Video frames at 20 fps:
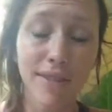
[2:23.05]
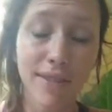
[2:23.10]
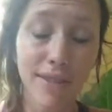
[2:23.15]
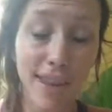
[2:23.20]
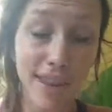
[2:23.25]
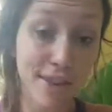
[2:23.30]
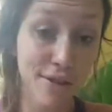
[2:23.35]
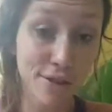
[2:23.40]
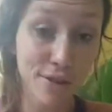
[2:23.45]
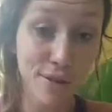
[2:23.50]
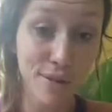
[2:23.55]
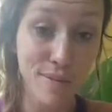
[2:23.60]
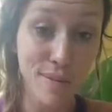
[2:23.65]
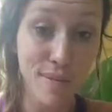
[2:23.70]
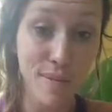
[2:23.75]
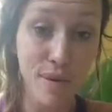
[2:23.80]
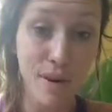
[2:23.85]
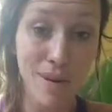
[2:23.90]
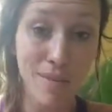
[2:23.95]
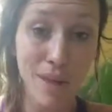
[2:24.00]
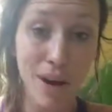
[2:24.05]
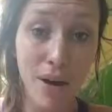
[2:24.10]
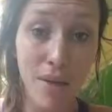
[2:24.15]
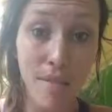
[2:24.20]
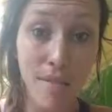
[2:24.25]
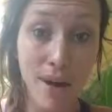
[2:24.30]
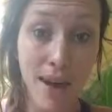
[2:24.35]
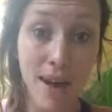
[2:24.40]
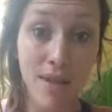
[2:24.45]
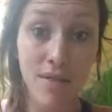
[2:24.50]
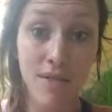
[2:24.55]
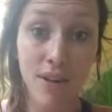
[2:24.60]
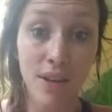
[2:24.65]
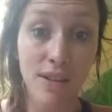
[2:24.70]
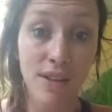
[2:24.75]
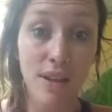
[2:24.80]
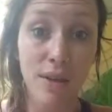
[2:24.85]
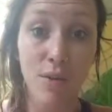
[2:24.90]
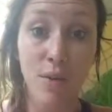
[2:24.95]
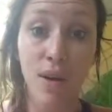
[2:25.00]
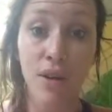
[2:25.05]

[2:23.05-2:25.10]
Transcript: things to remember about manifesting,